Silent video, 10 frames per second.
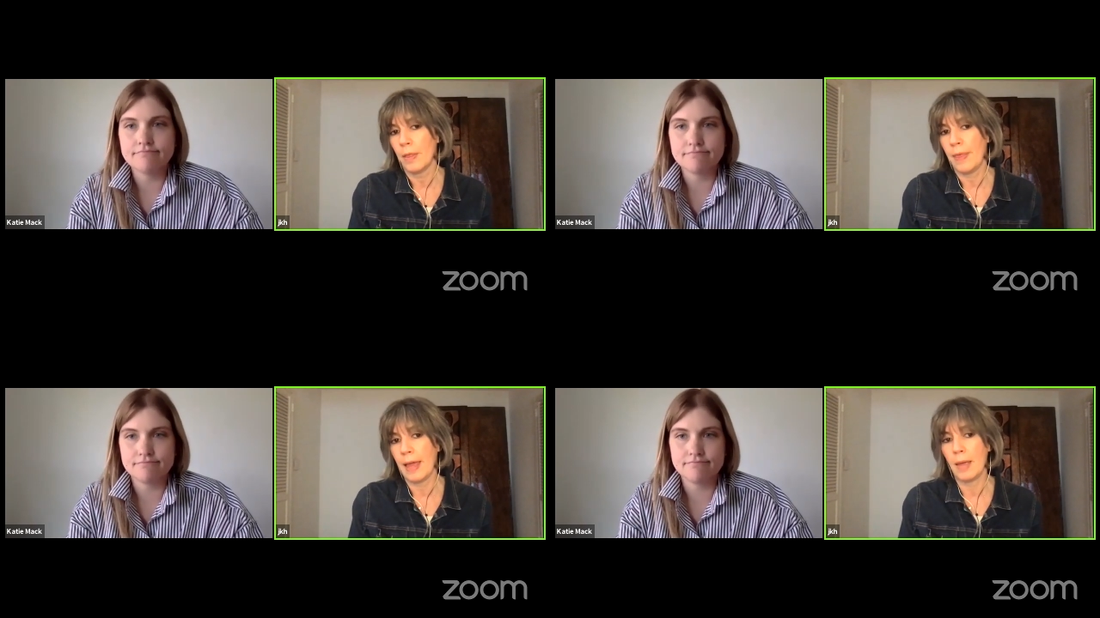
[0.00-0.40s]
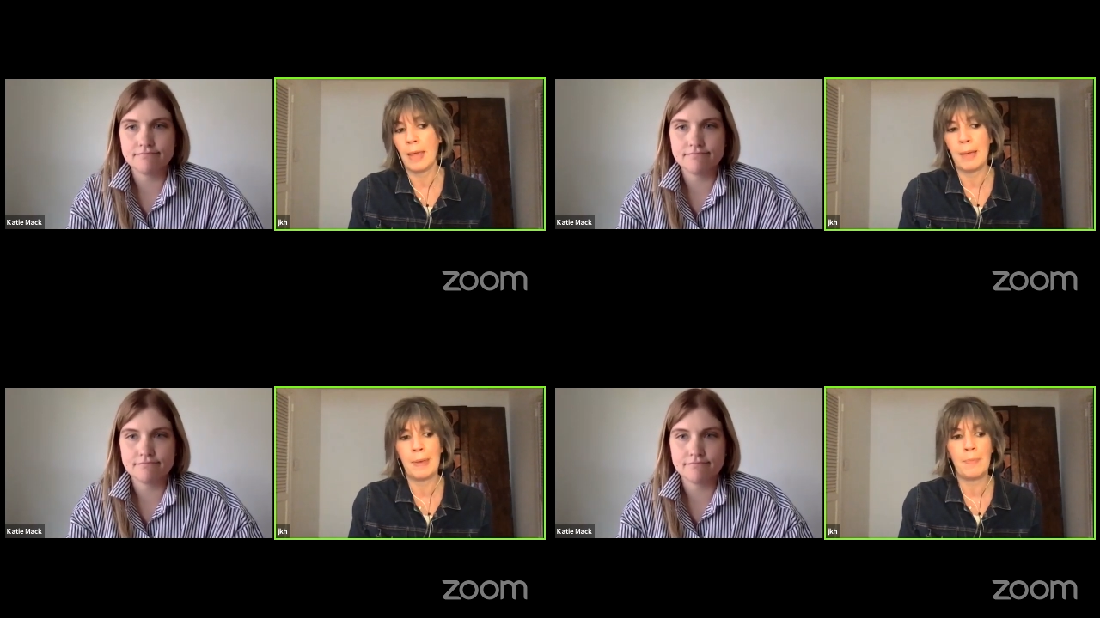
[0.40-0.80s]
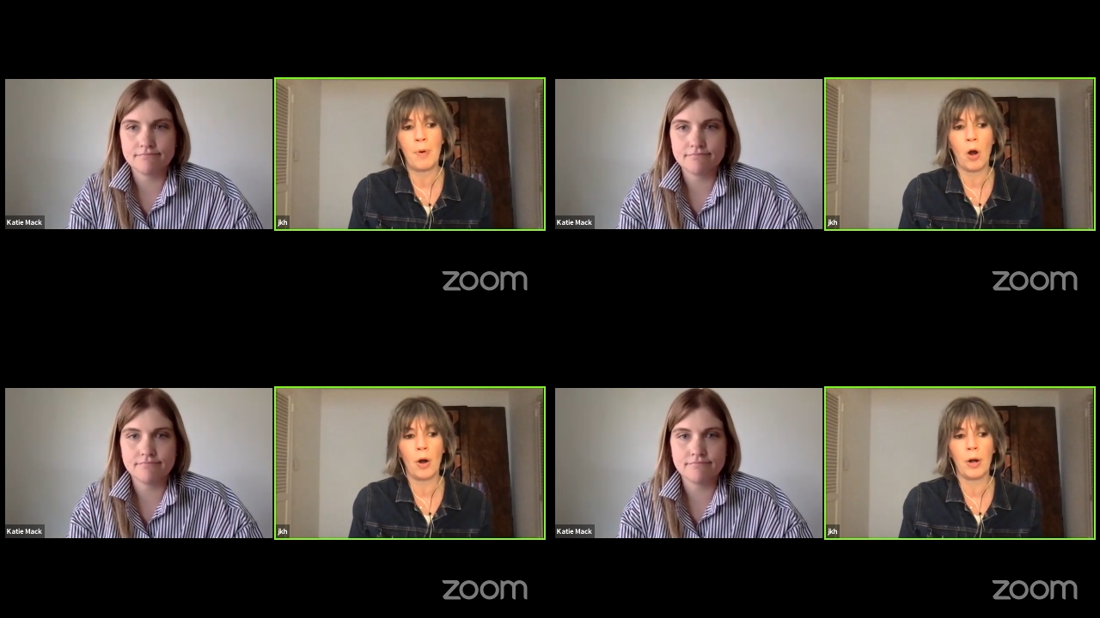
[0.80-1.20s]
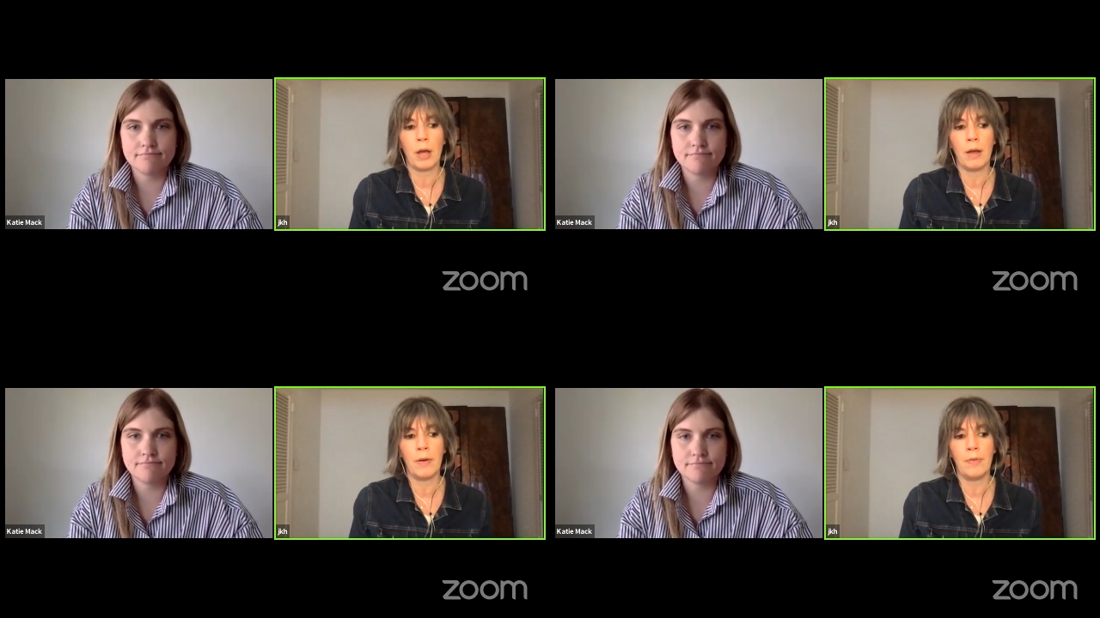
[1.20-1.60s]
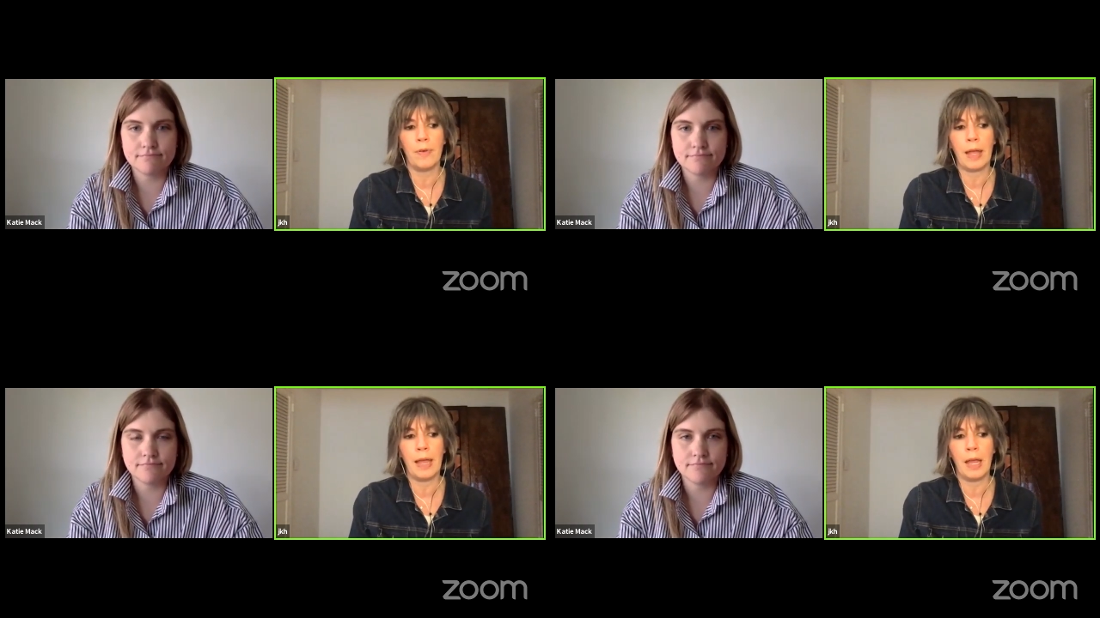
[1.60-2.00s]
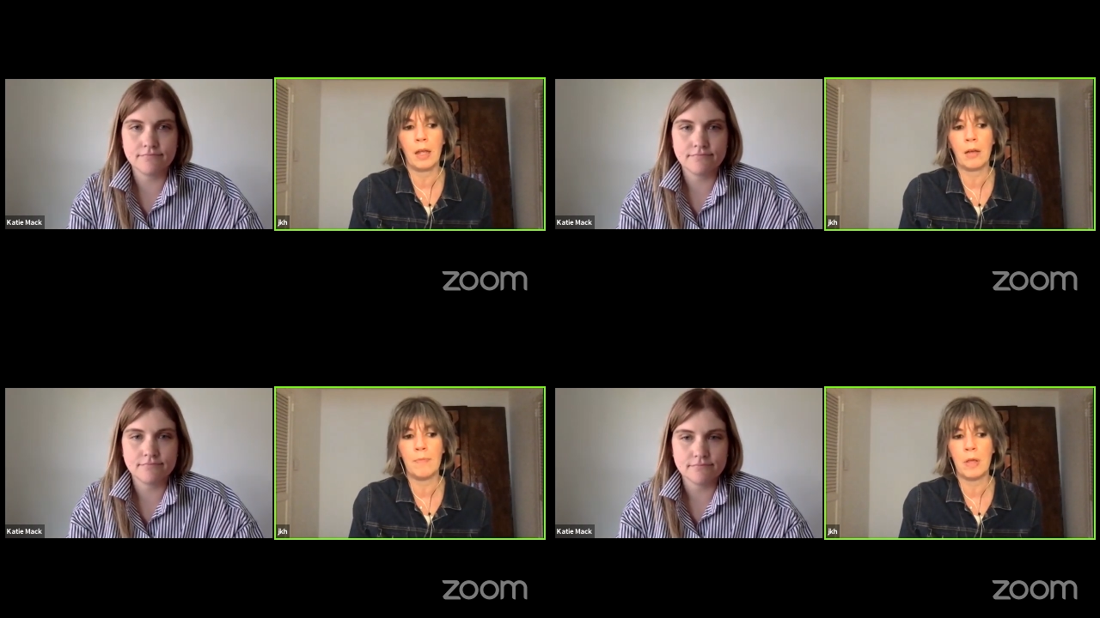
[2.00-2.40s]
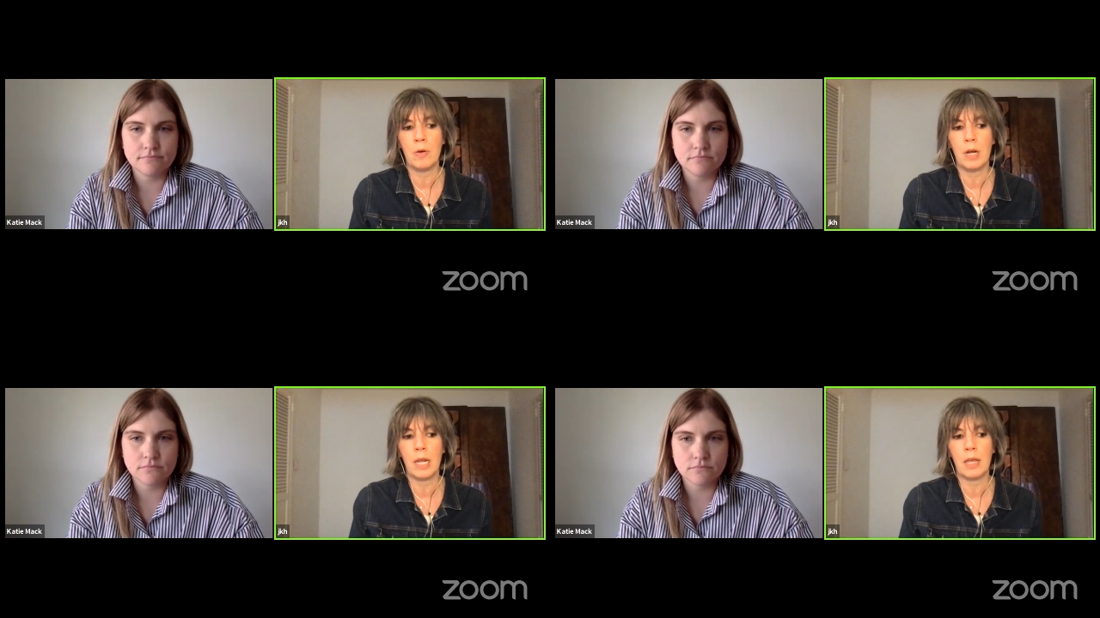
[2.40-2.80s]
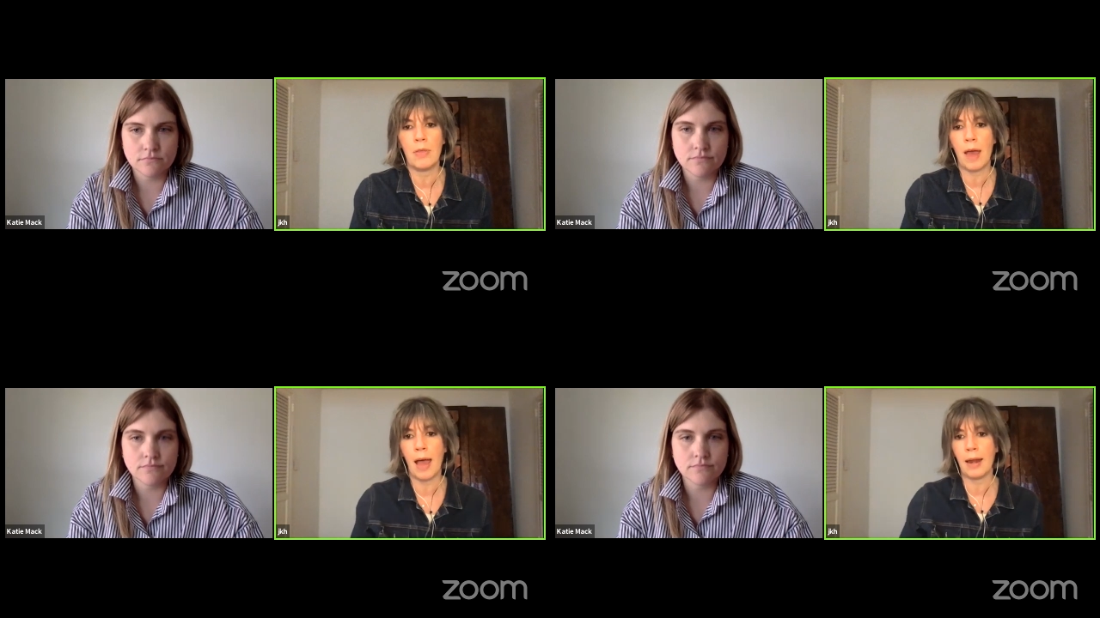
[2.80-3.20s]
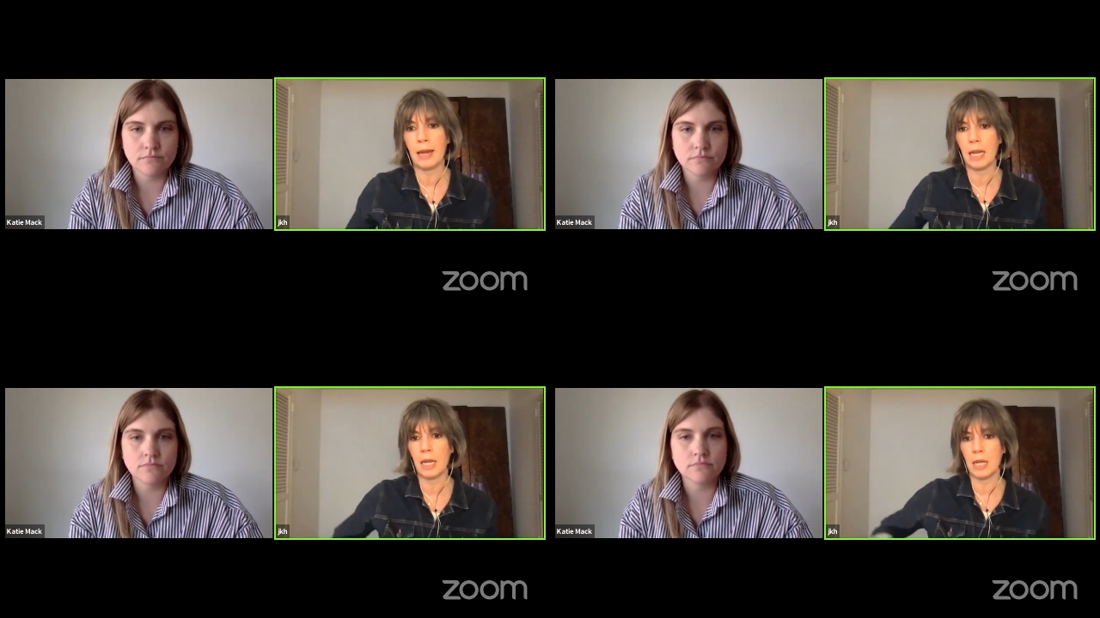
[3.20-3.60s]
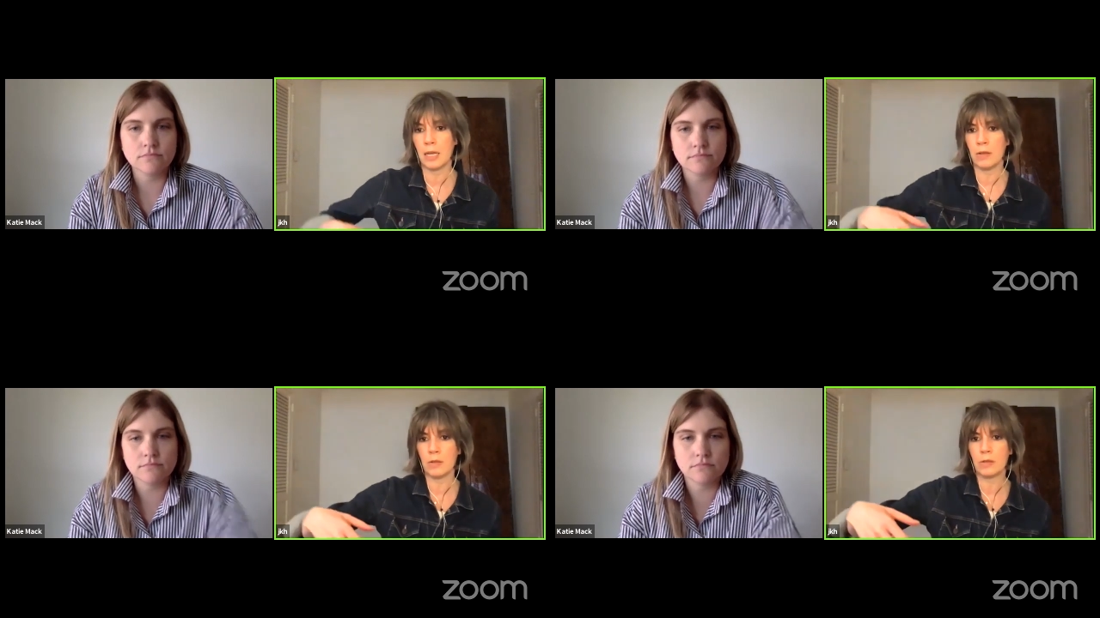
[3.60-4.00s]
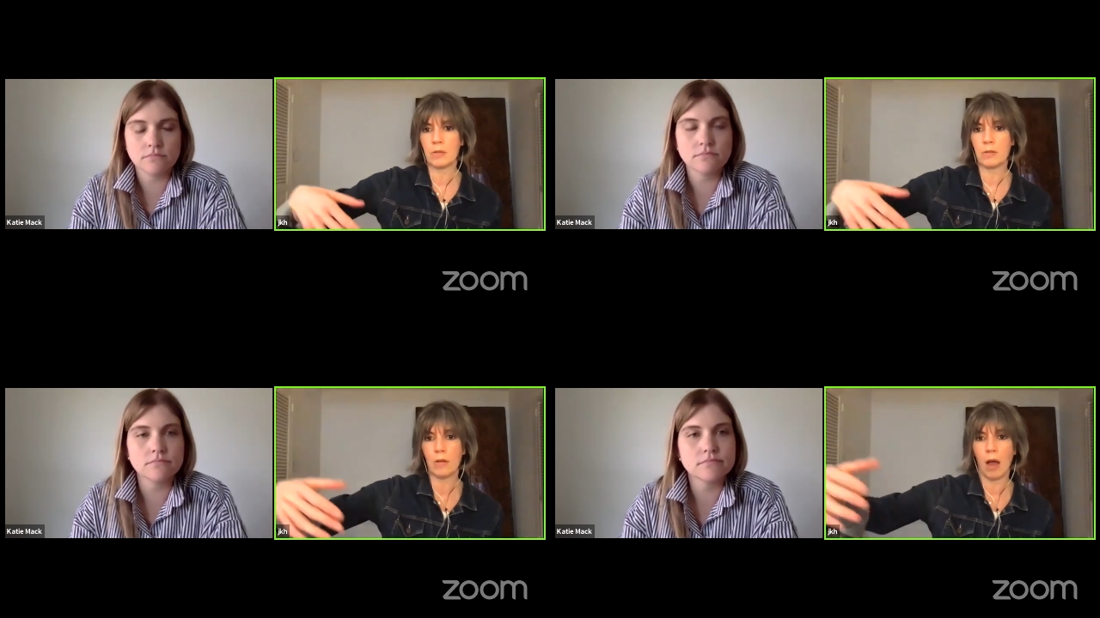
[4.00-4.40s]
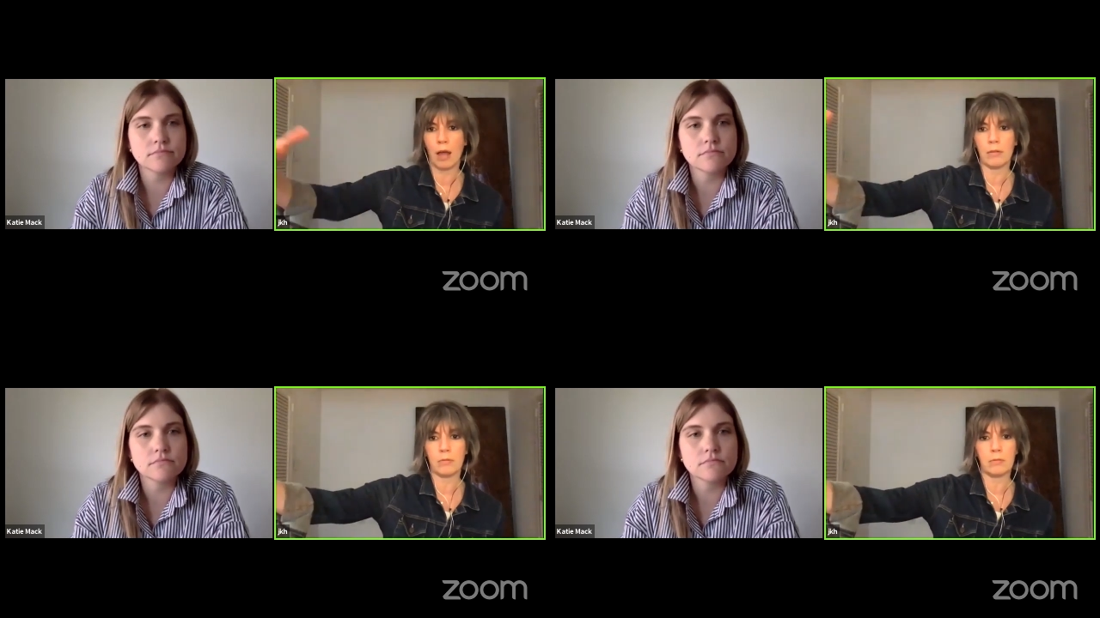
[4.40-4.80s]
Speaker 1: They may be part of a community that is got